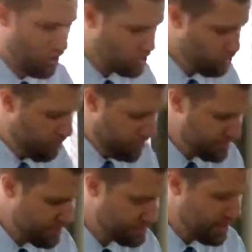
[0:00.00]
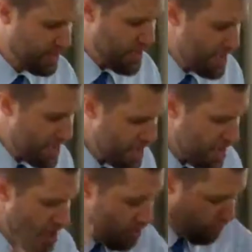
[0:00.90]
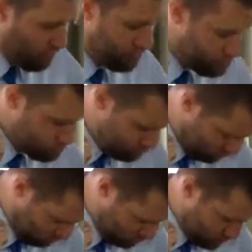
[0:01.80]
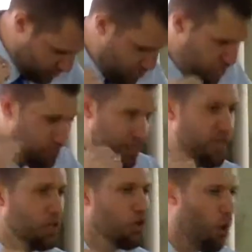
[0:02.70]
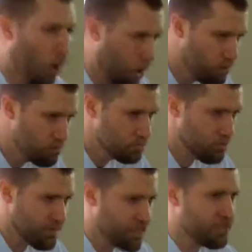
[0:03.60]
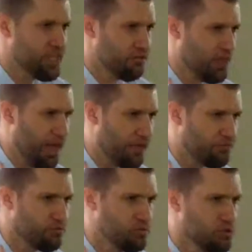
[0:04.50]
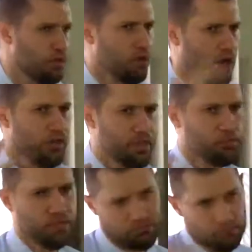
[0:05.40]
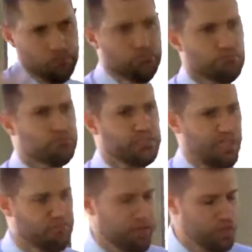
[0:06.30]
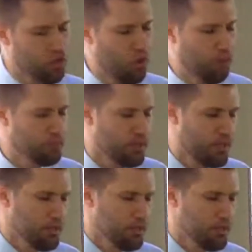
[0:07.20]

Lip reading: starts off and he says, if there had been a law that could give life, oh, then we'd be saved by the law.